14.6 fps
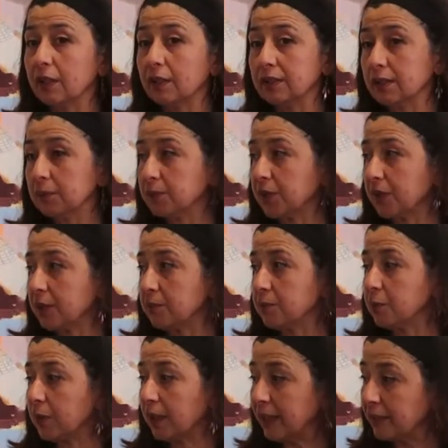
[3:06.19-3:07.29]
and
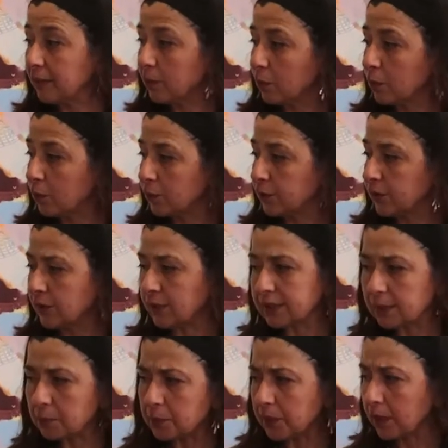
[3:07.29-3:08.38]
sometimes we're in the water and there's
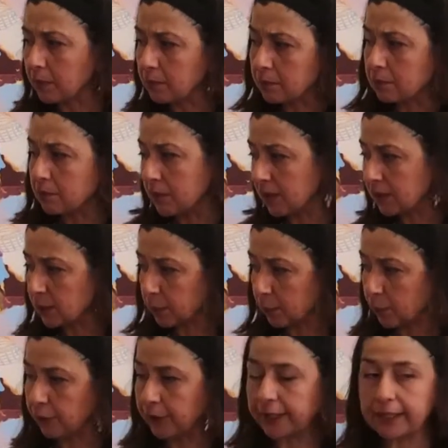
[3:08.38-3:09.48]
something I'm
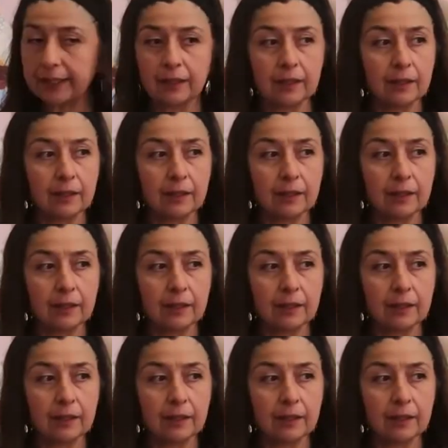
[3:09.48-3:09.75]
exploring.